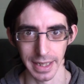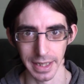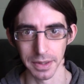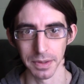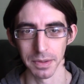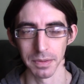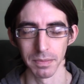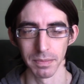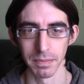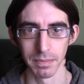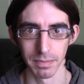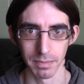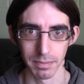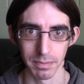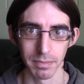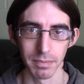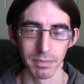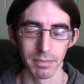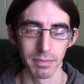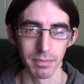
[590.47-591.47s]
It'll
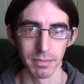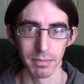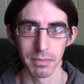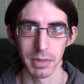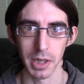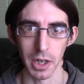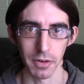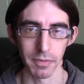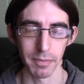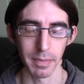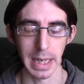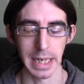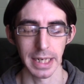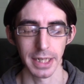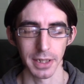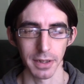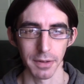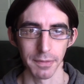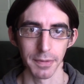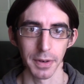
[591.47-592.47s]
kind of
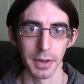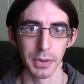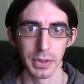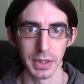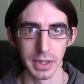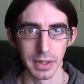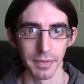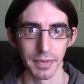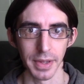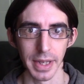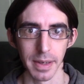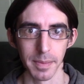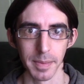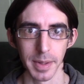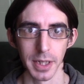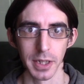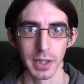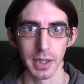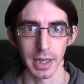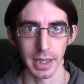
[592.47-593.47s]
manage the focus of the
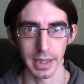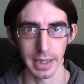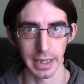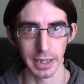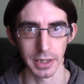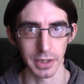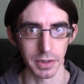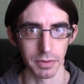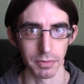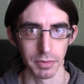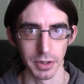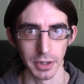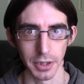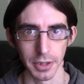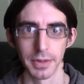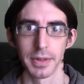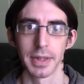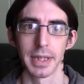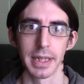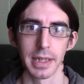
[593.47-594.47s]
image and then just
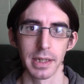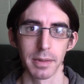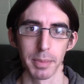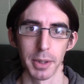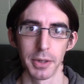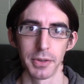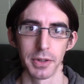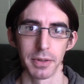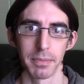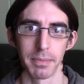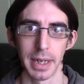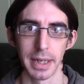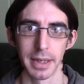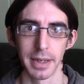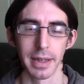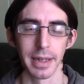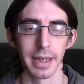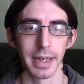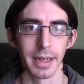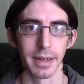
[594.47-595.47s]
reduce the exposure
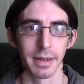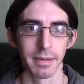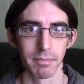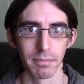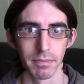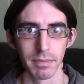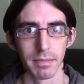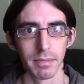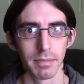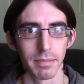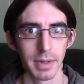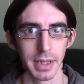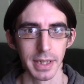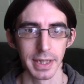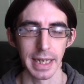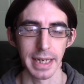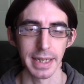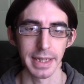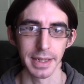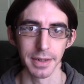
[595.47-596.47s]
manually a
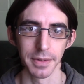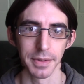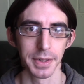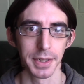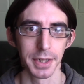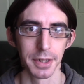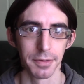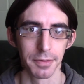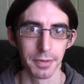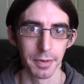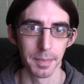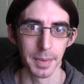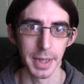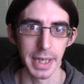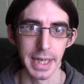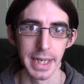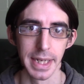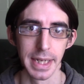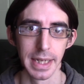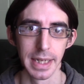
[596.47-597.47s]
setting or two from
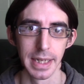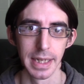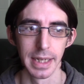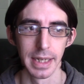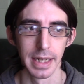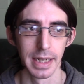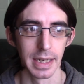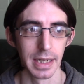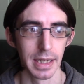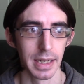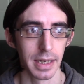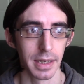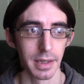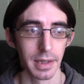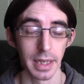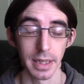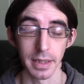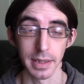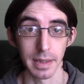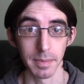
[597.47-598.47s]
there, and
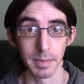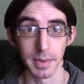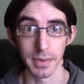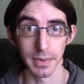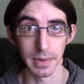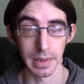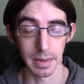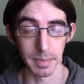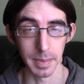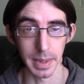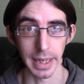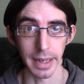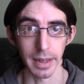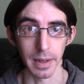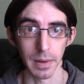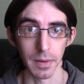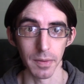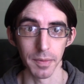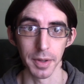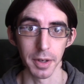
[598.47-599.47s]
that seems to eliminate a
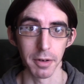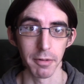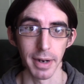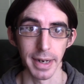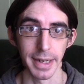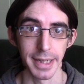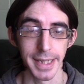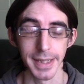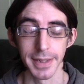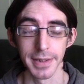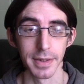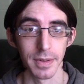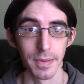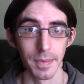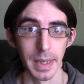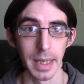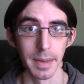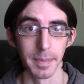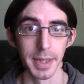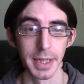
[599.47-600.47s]
lot of the graininess from
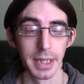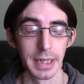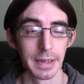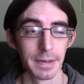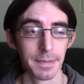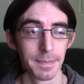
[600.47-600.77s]
the image.